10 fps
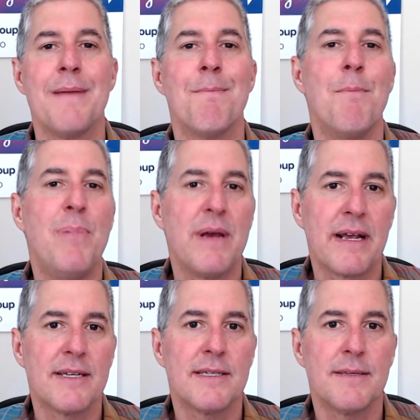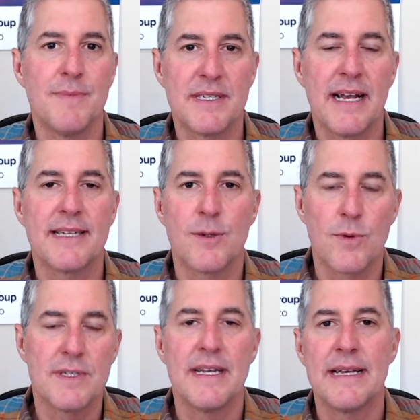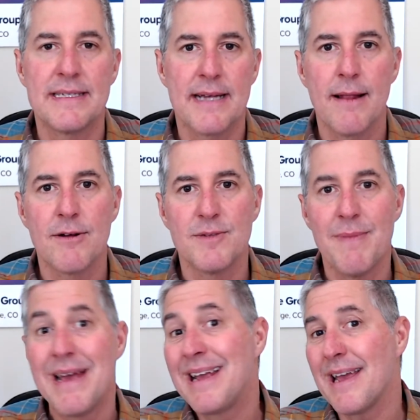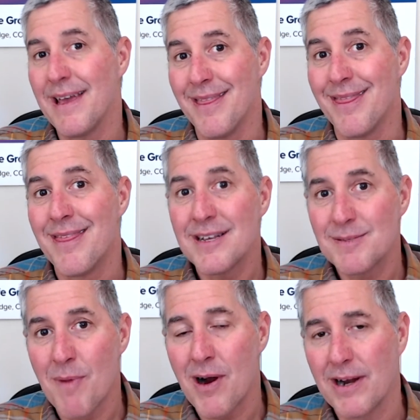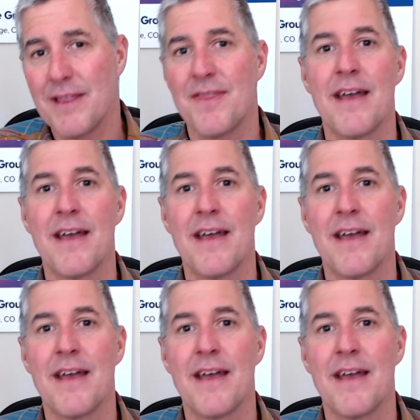biggest mistakes that we're seeing sellers make in this market.